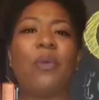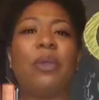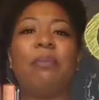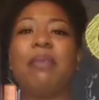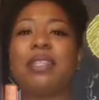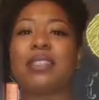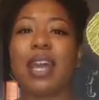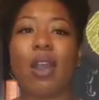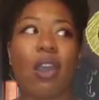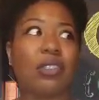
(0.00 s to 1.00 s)
and we miss
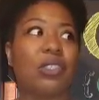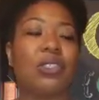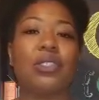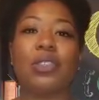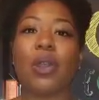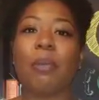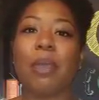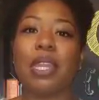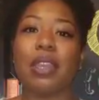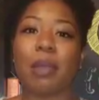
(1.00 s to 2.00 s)
out on so
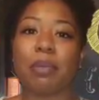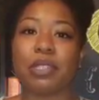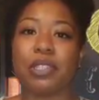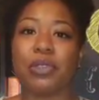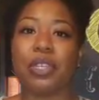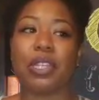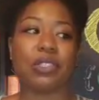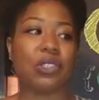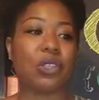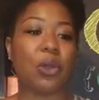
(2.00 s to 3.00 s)
many opportunities,
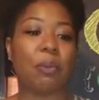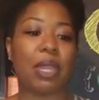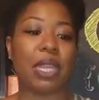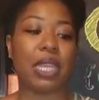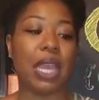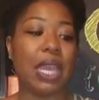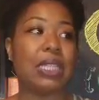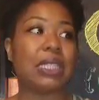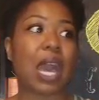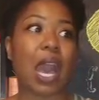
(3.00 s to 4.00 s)
on so many
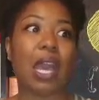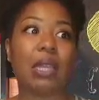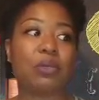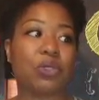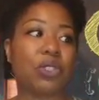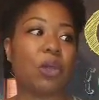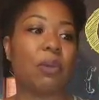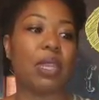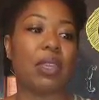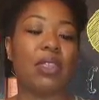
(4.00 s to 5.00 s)
times or so
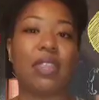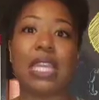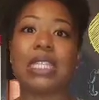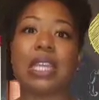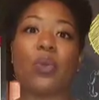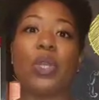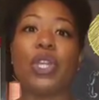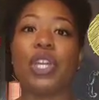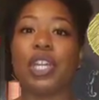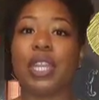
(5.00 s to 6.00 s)
many things that we
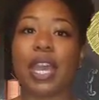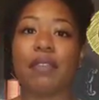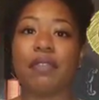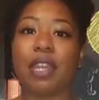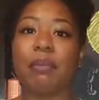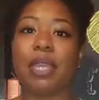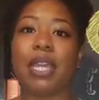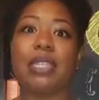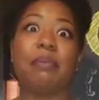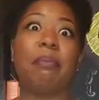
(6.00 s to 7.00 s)
could have done
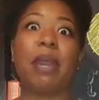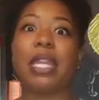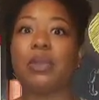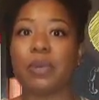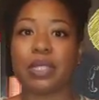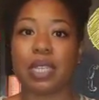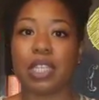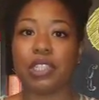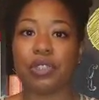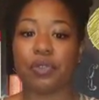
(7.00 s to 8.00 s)
because money was an
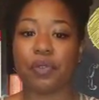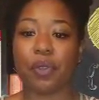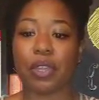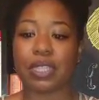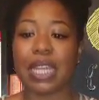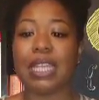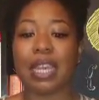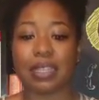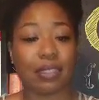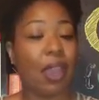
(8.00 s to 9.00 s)
issue for us. And
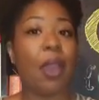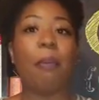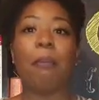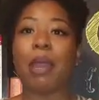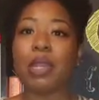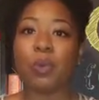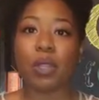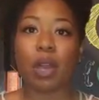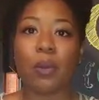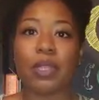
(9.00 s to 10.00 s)
yes, money
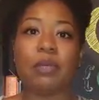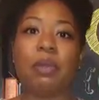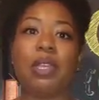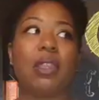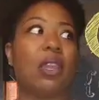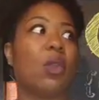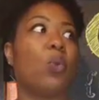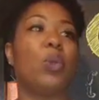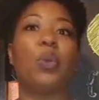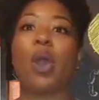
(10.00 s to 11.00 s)
will always be there.
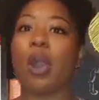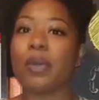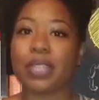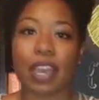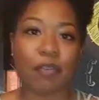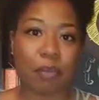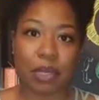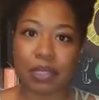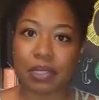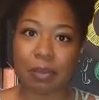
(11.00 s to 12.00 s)
We will always have
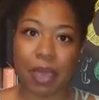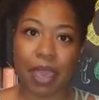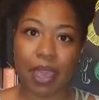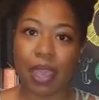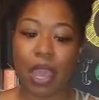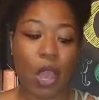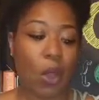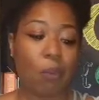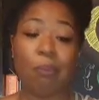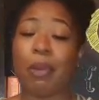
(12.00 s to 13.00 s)
bills to pay.
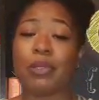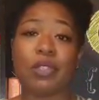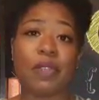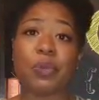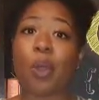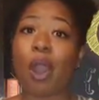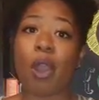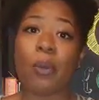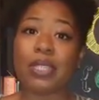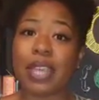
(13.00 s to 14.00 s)
Most of us will
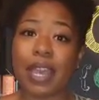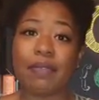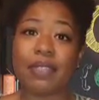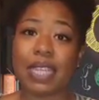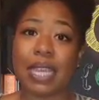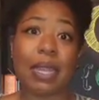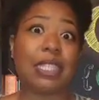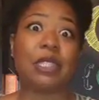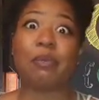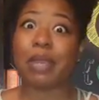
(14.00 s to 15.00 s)
always have debt,
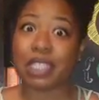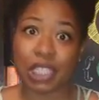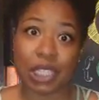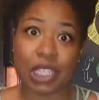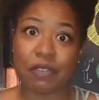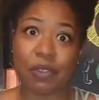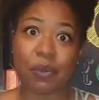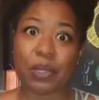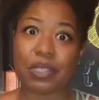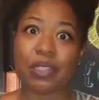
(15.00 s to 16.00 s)
especially if you
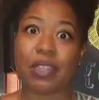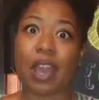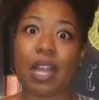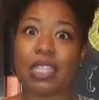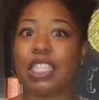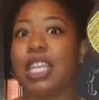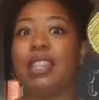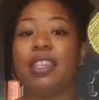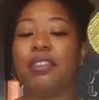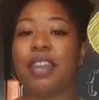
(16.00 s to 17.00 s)
went to college
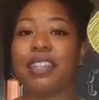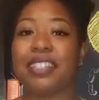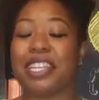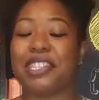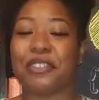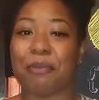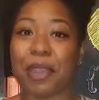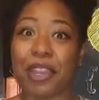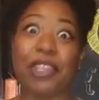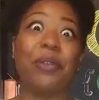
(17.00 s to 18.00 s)
in the United States of
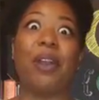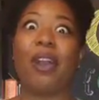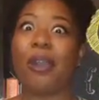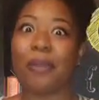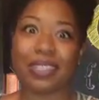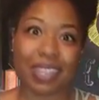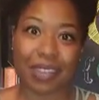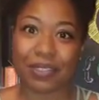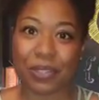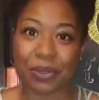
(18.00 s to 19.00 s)
America. You'll always
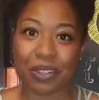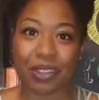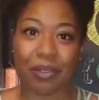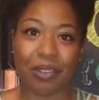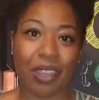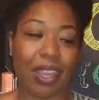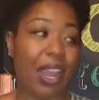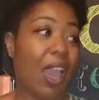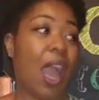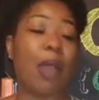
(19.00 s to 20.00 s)
have student loan debt.
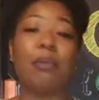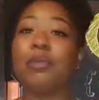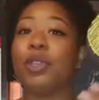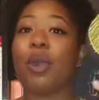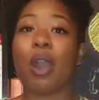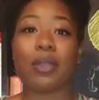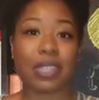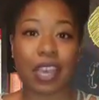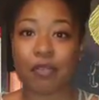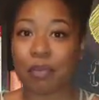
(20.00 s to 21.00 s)
You'll
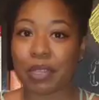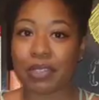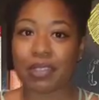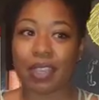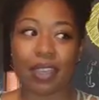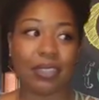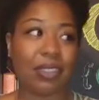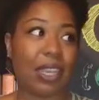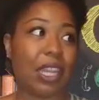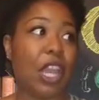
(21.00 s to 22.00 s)
always have bills, like I
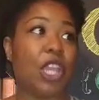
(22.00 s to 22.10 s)
said.